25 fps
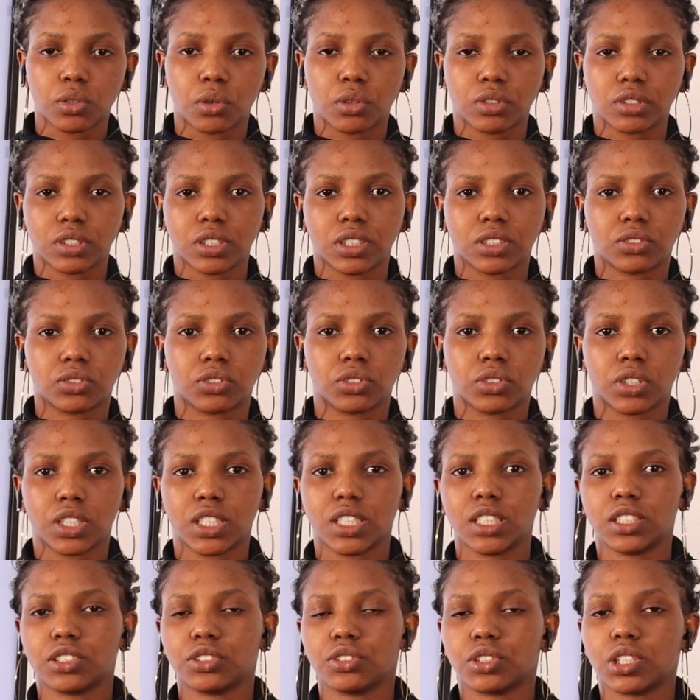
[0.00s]
All you need to do
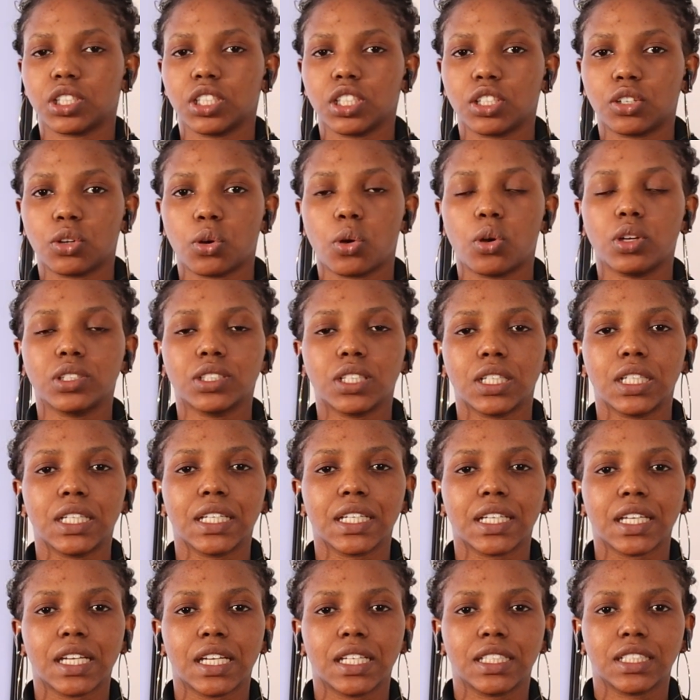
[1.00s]
is you click on the
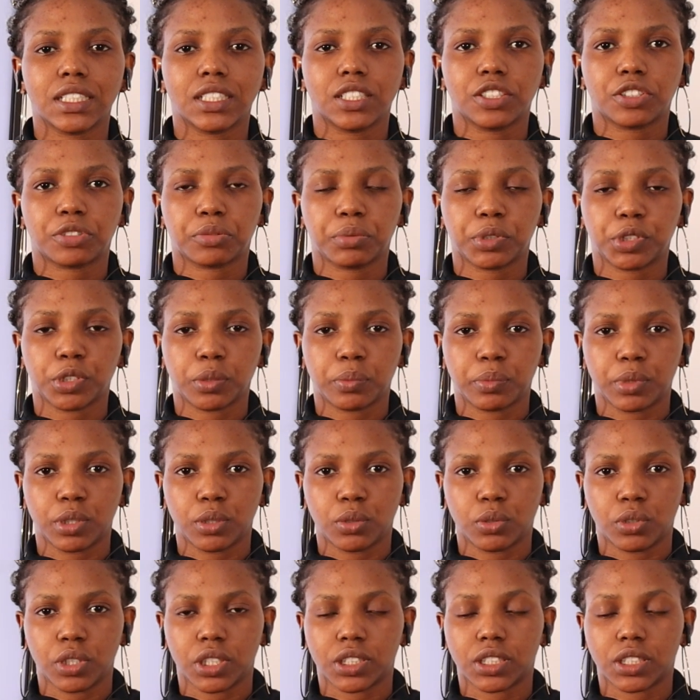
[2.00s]
link in the description below.